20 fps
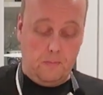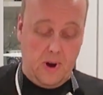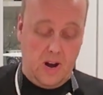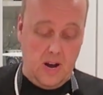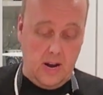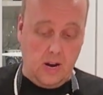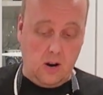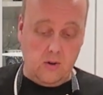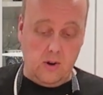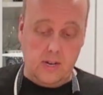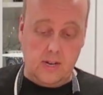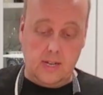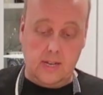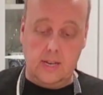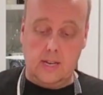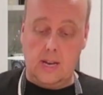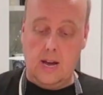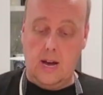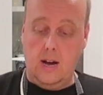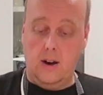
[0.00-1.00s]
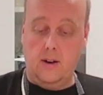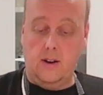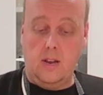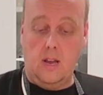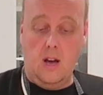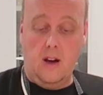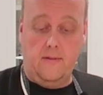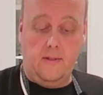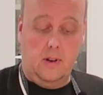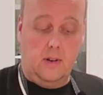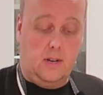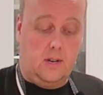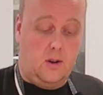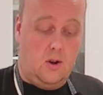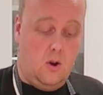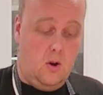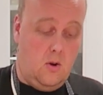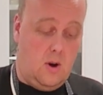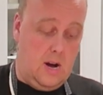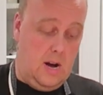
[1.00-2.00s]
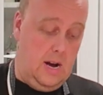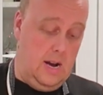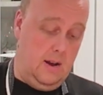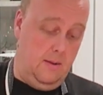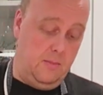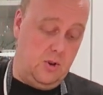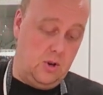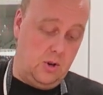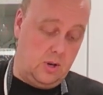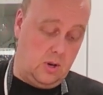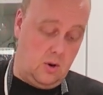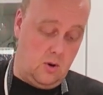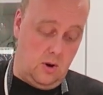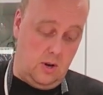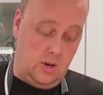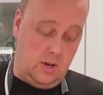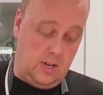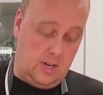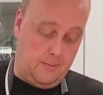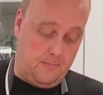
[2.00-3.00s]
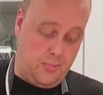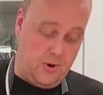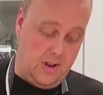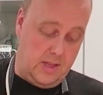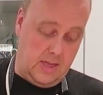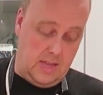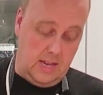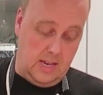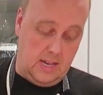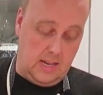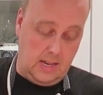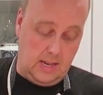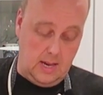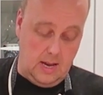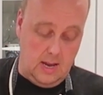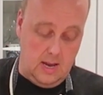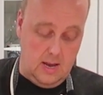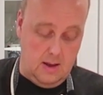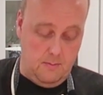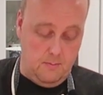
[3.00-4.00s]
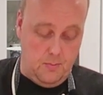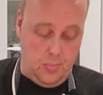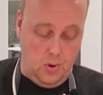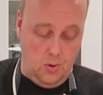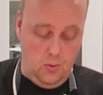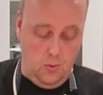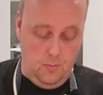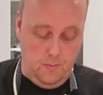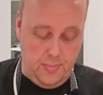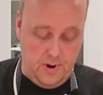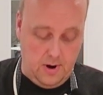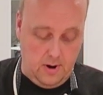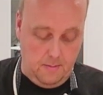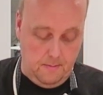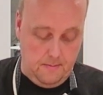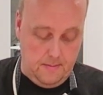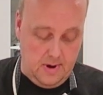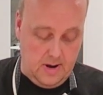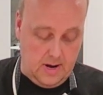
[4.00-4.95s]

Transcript: pie crust is out of the oven. So I'm just going to spread this blueberry